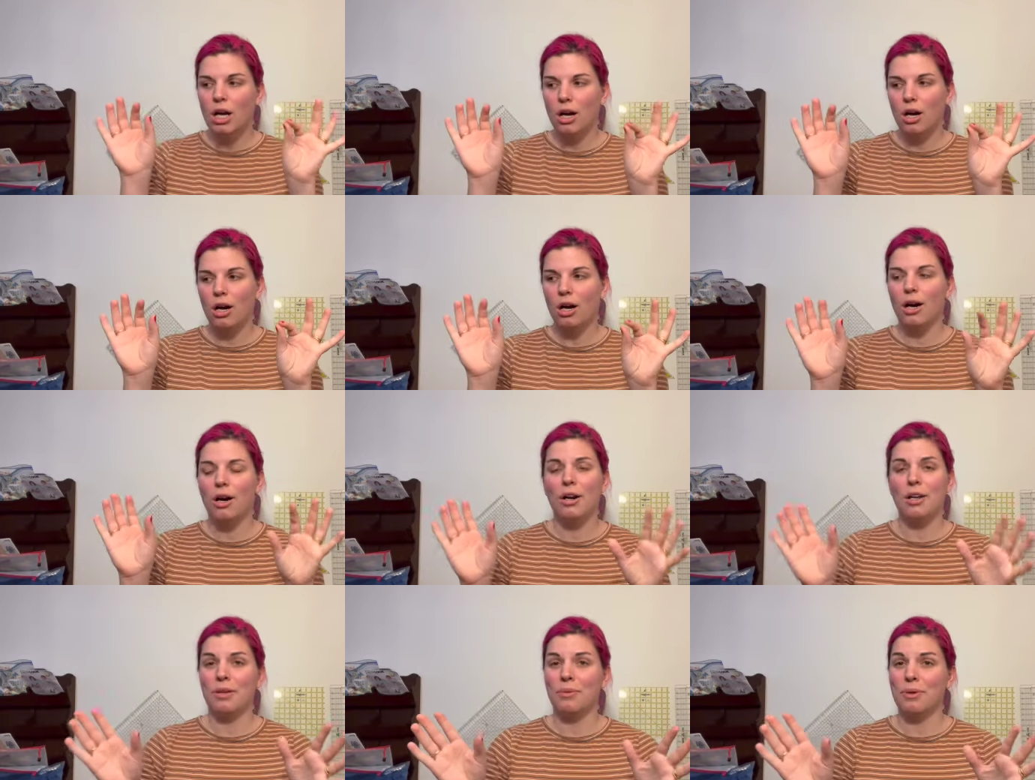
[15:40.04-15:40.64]

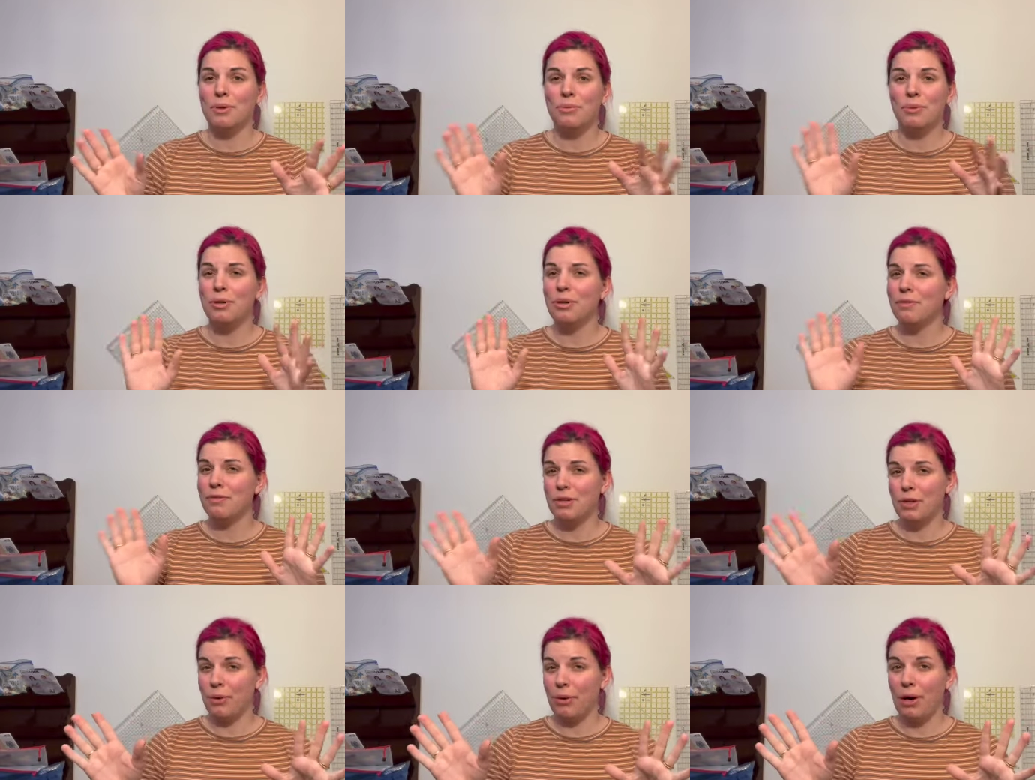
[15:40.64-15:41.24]
our other one. We don't
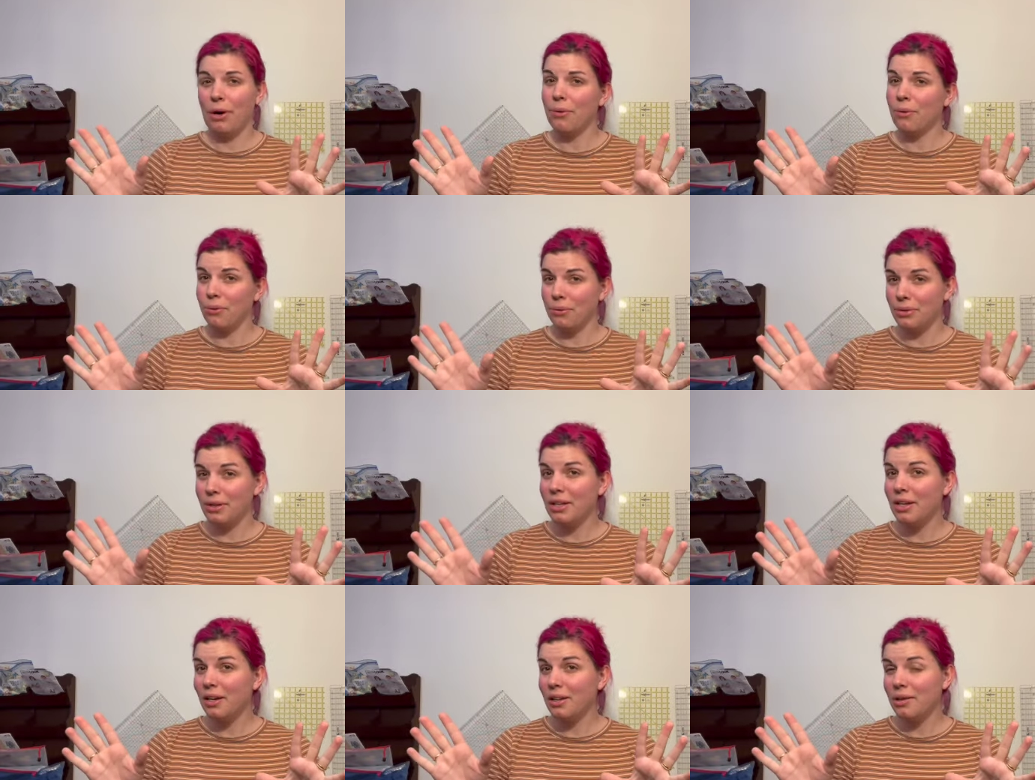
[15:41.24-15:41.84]
even know how old
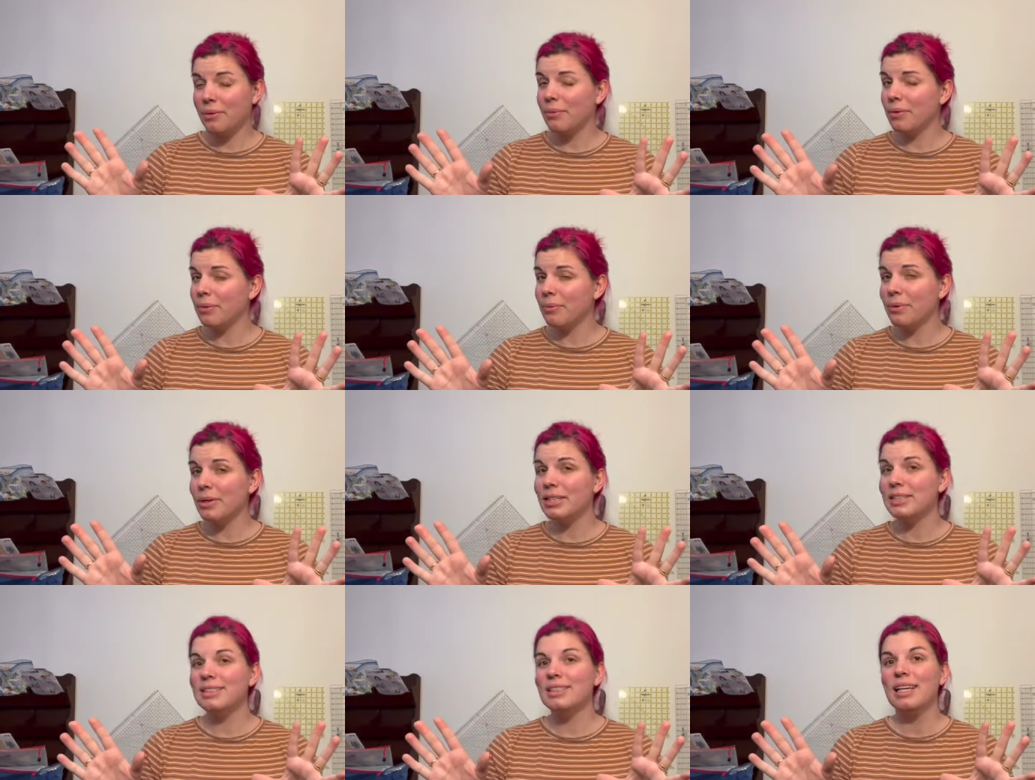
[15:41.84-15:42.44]
the other one
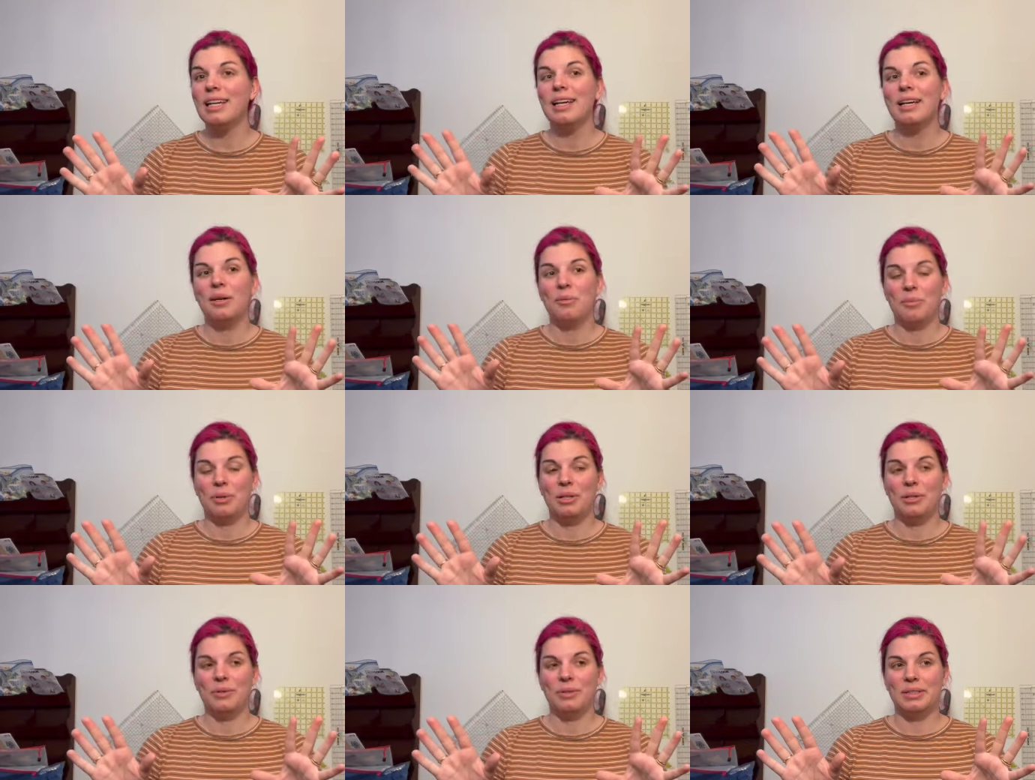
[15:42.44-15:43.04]
was,
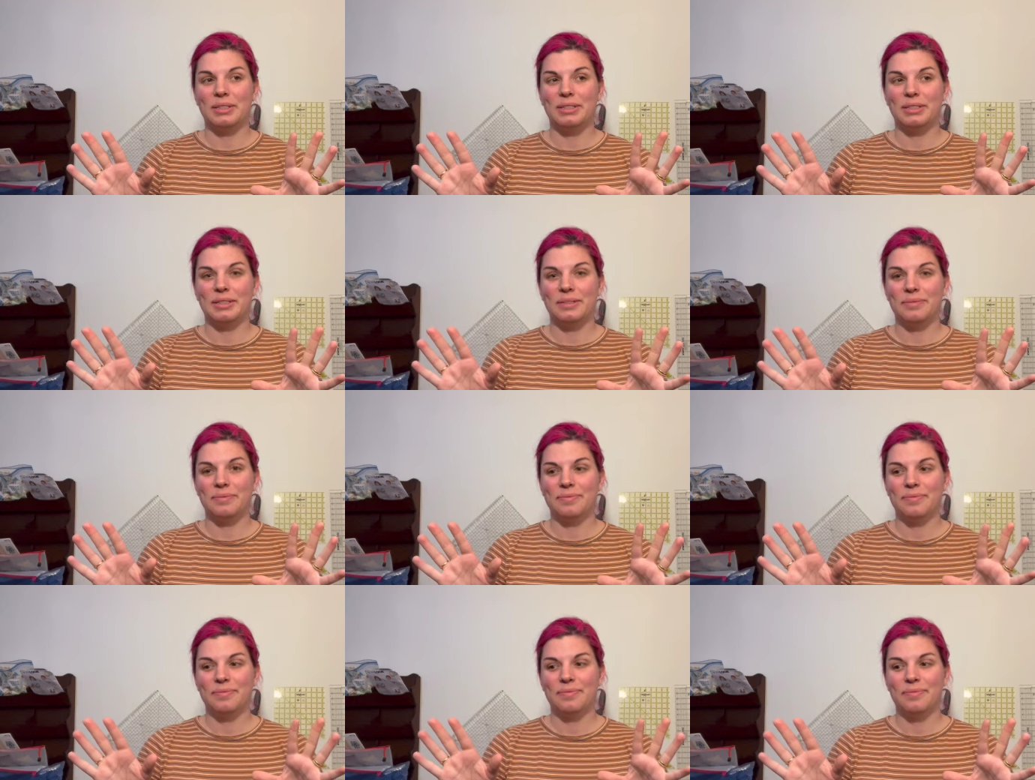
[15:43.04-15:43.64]
but it was
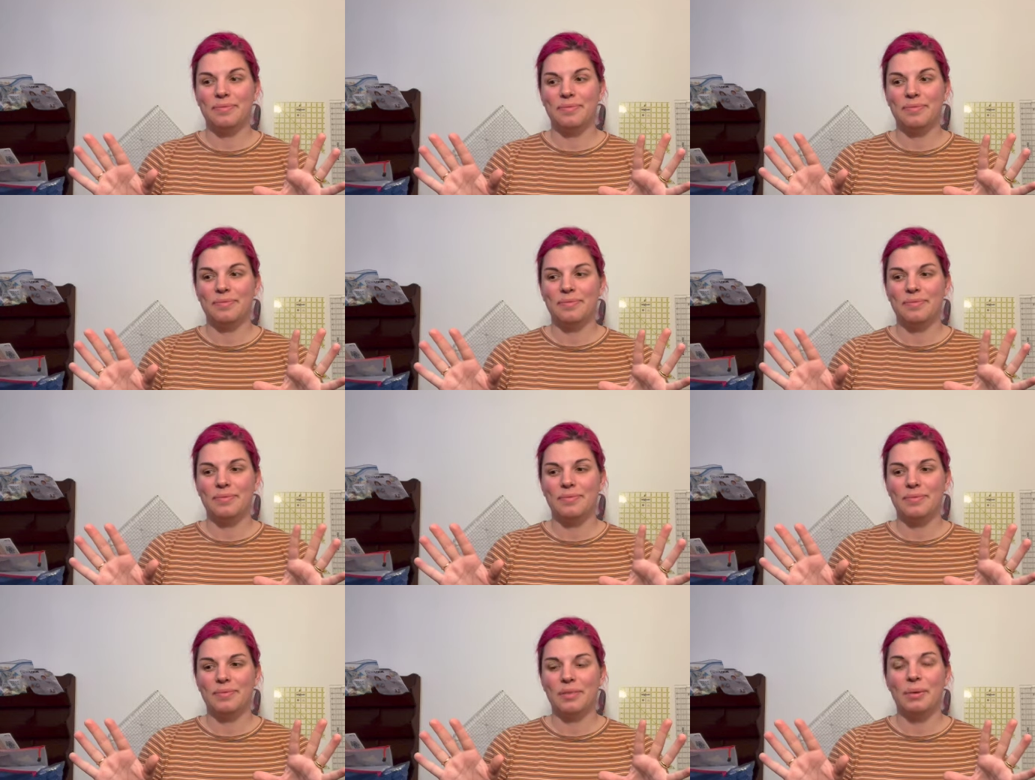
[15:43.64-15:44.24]

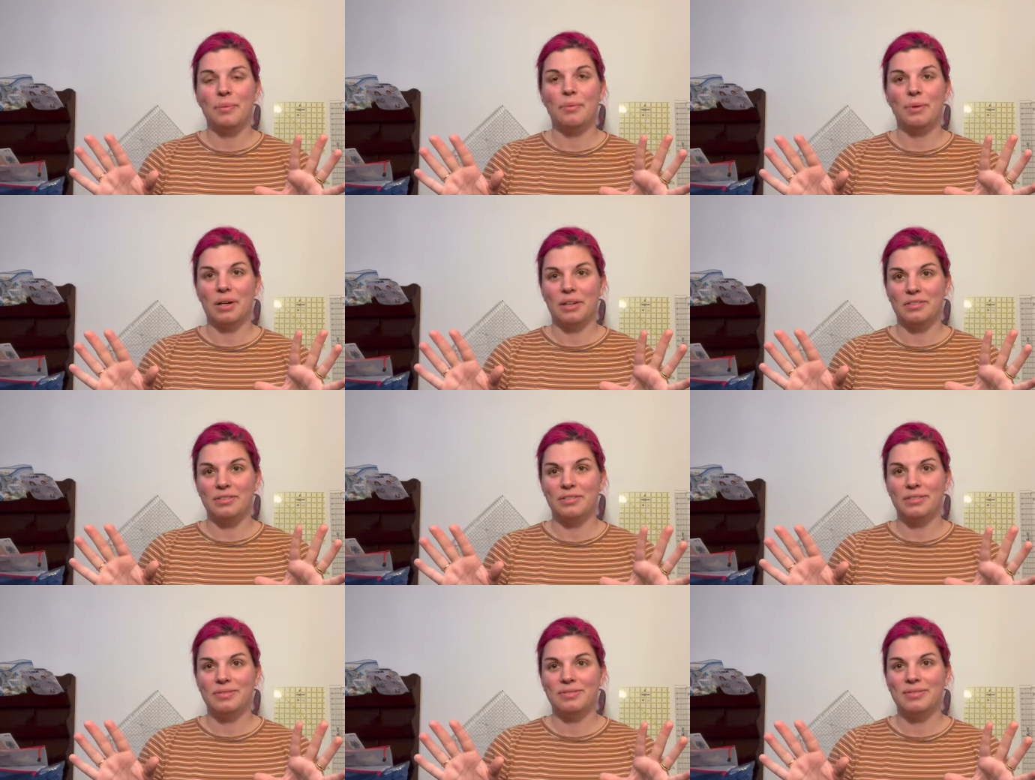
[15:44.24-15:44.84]
rough.